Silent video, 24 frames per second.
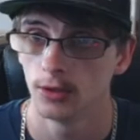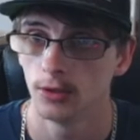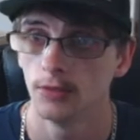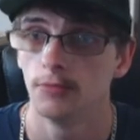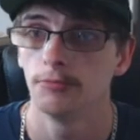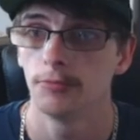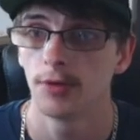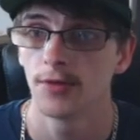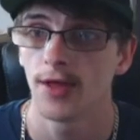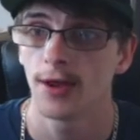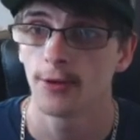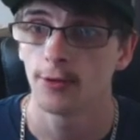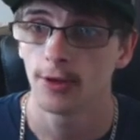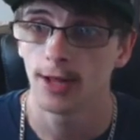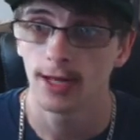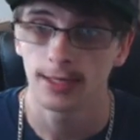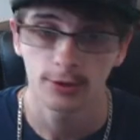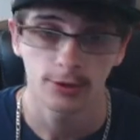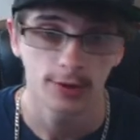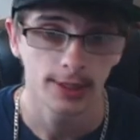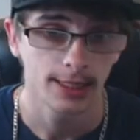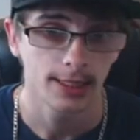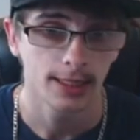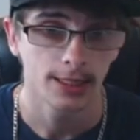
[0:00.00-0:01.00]
But that will
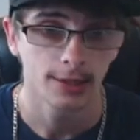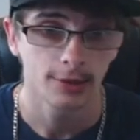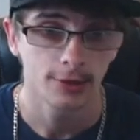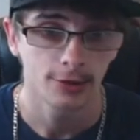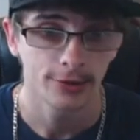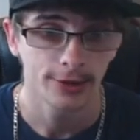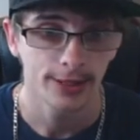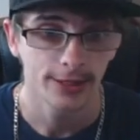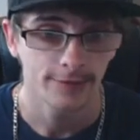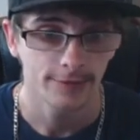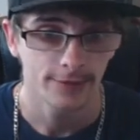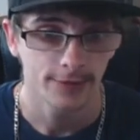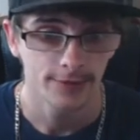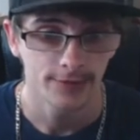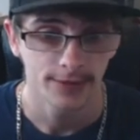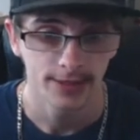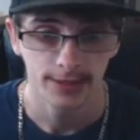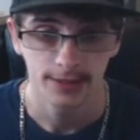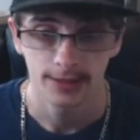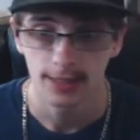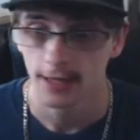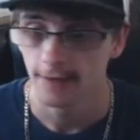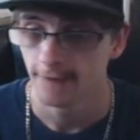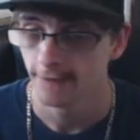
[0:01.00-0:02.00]
actually conclude it for
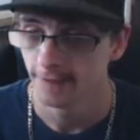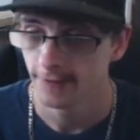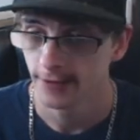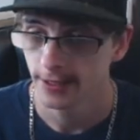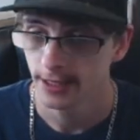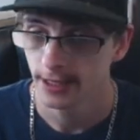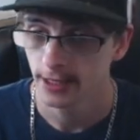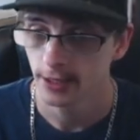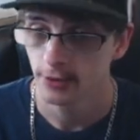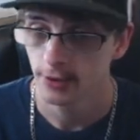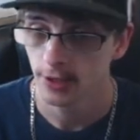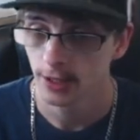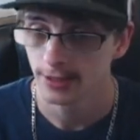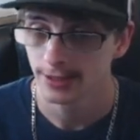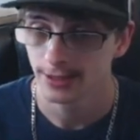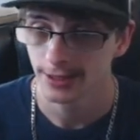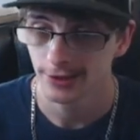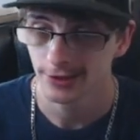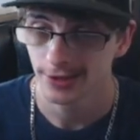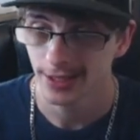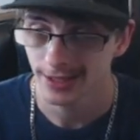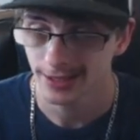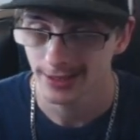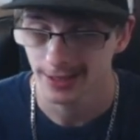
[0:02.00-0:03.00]
this video. Until
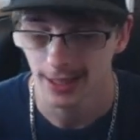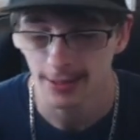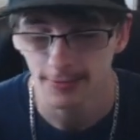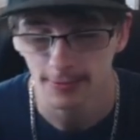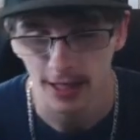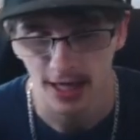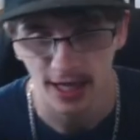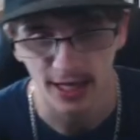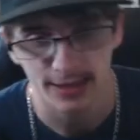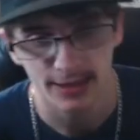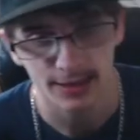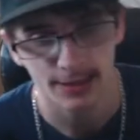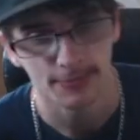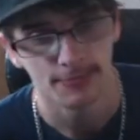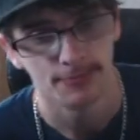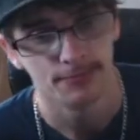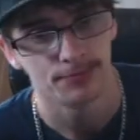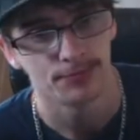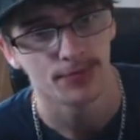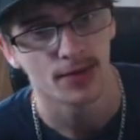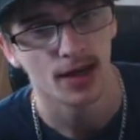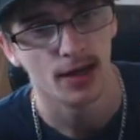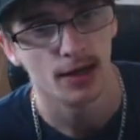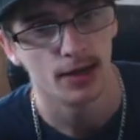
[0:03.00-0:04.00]
next time, guys,
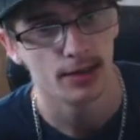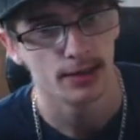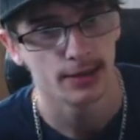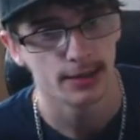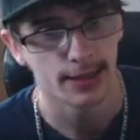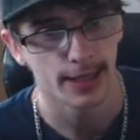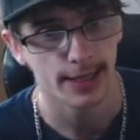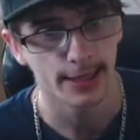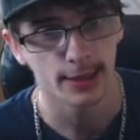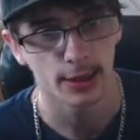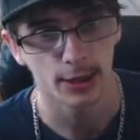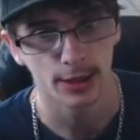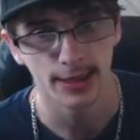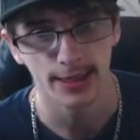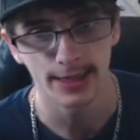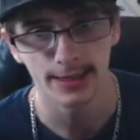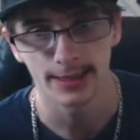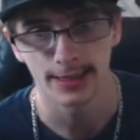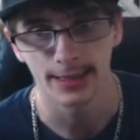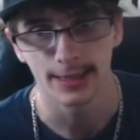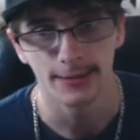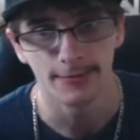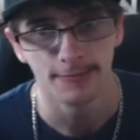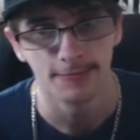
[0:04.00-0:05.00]
take her
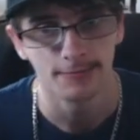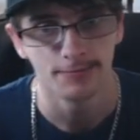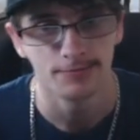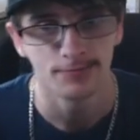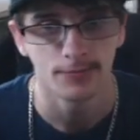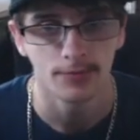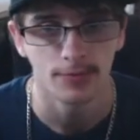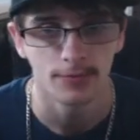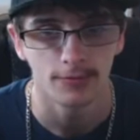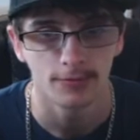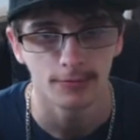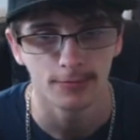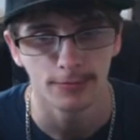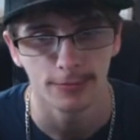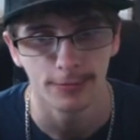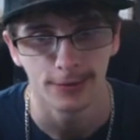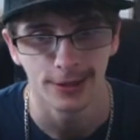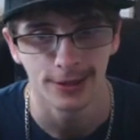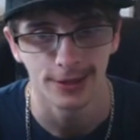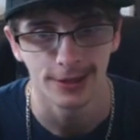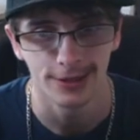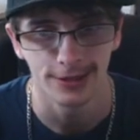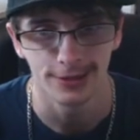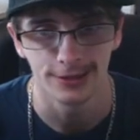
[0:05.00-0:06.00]
easy.
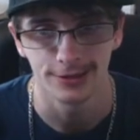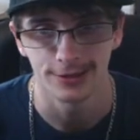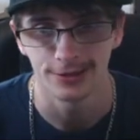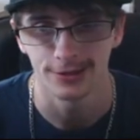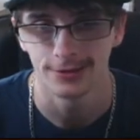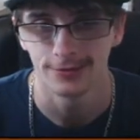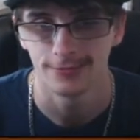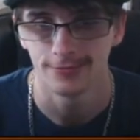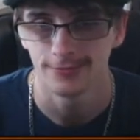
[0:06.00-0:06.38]
Peace.